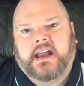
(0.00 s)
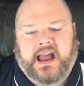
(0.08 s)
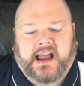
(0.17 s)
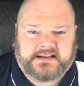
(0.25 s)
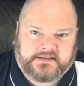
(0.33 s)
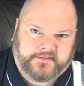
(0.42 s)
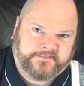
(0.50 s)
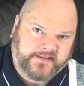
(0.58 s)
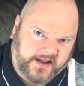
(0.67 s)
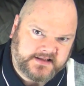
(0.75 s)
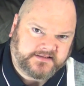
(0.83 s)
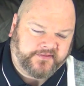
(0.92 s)
as the
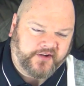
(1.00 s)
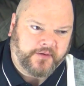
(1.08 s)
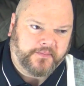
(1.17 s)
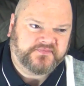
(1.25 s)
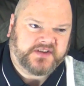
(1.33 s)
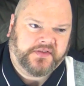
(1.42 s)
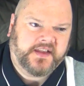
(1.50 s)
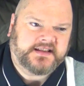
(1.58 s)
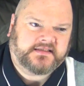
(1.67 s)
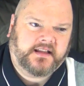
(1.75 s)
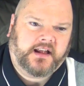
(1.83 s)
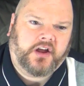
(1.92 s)
first film, and
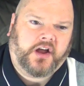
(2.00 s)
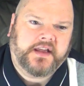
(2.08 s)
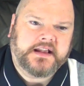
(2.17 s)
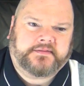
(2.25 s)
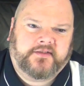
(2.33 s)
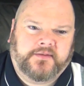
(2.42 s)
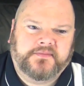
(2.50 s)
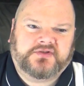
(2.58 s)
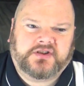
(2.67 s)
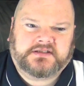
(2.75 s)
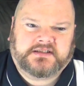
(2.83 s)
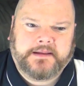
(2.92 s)
this a lot of these films
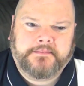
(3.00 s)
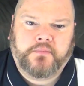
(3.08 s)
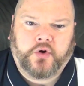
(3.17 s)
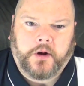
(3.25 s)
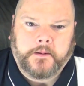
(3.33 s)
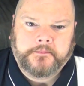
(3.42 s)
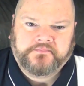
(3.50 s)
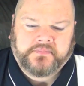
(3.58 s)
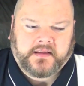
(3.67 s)
just seem more